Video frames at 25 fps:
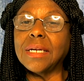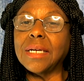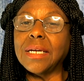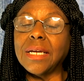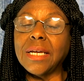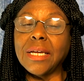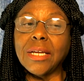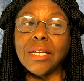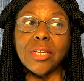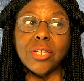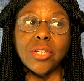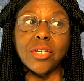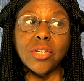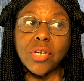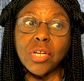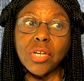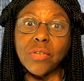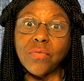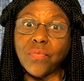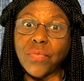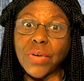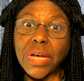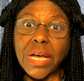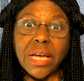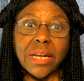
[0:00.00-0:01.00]
And you can
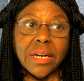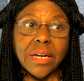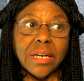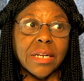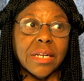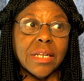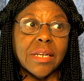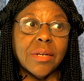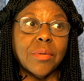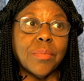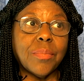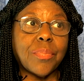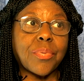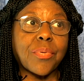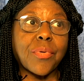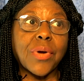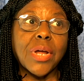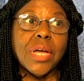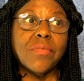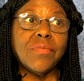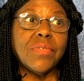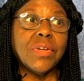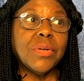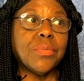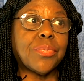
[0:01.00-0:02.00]
find it in the
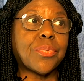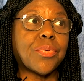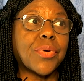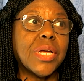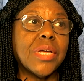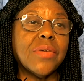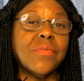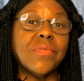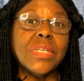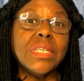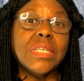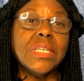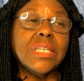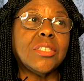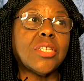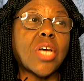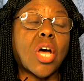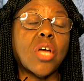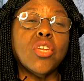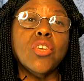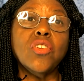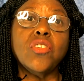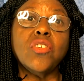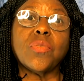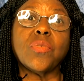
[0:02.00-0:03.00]
private. It
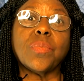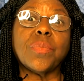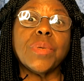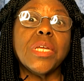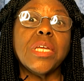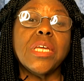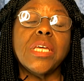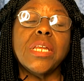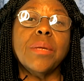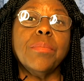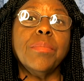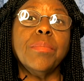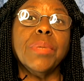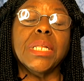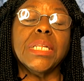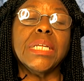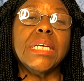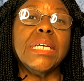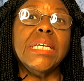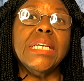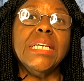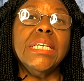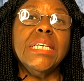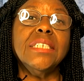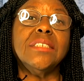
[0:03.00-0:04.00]
used to be in the Middle
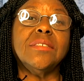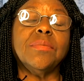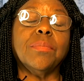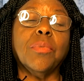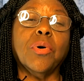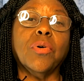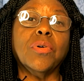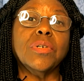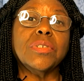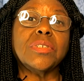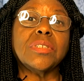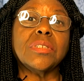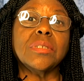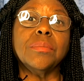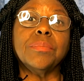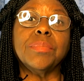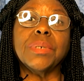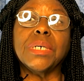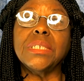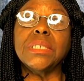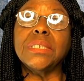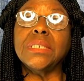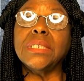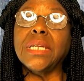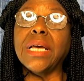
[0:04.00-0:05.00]
East mostly,
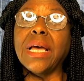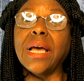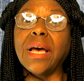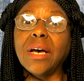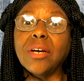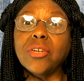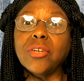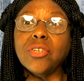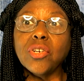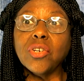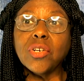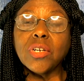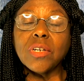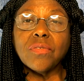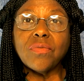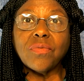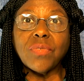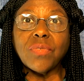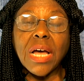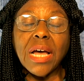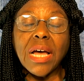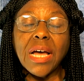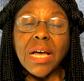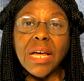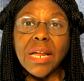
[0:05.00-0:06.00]
but now you can
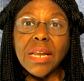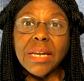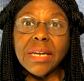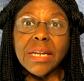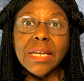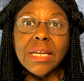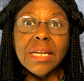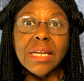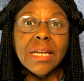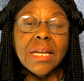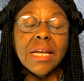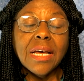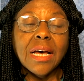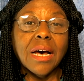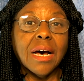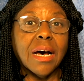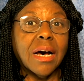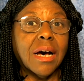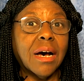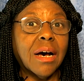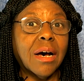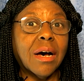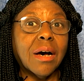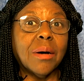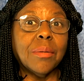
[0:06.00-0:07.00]
find
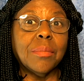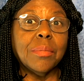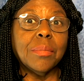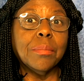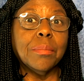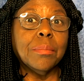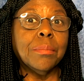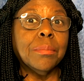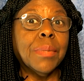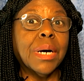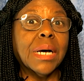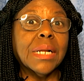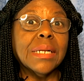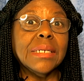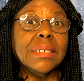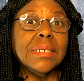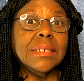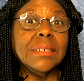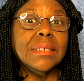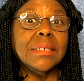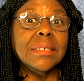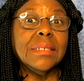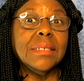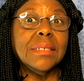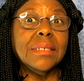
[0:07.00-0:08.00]
Mullein
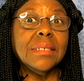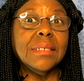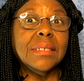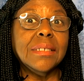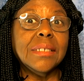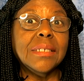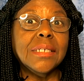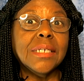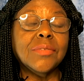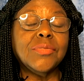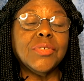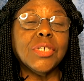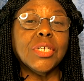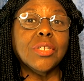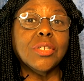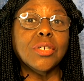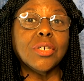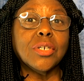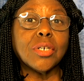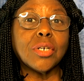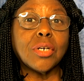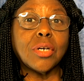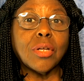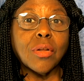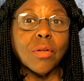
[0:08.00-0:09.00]
if you
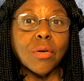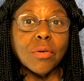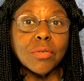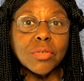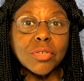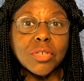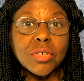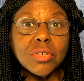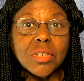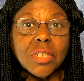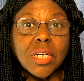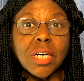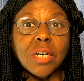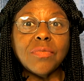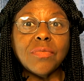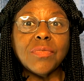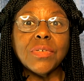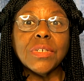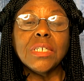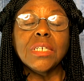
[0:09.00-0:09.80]
look close enough